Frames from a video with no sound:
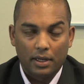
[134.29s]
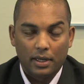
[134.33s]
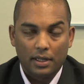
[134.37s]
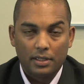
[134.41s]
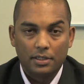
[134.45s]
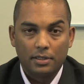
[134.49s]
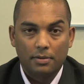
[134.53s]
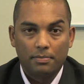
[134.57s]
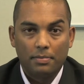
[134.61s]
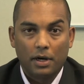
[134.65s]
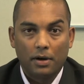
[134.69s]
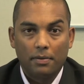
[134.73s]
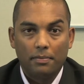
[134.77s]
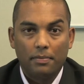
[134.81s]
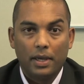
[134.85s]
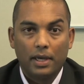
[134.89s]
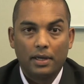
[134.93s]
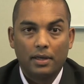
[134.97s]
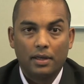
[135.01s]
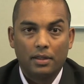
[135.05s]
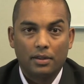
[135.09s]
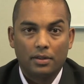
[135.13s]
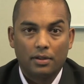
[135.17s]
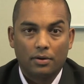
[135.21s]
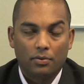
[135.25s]
it's about
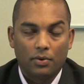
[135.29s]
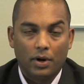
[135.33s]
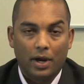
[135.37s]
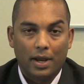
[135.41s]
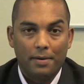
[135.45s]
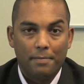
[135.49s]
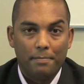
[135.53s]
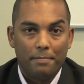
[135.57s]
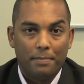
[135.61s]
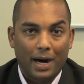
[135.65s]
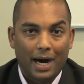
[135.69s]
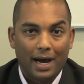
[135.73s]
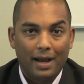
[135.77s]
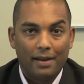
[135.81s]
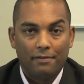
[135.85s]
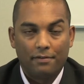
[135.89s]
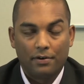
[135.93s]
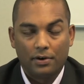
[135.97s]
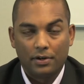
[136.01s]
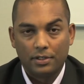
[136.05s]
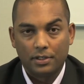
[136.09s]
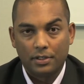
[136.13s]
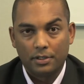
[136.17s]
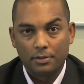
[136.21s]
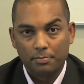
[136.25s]
making the right buy
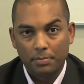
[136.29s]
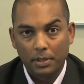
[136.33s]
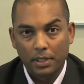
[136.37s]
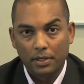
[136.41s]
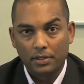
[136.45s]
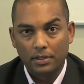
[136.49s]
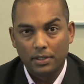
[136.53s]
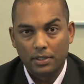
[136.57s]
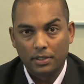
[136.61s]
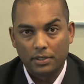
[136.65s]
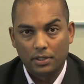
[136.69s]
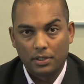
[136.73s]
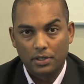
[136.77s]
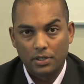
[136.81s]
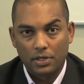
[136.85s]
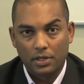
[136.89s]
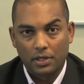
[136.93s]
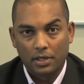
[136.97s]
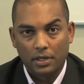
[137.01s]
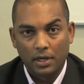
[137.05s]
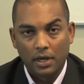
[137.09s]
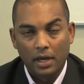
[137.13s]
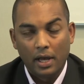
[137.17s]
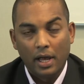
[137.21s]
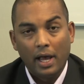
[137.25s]
versus build
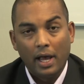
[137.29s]
decision.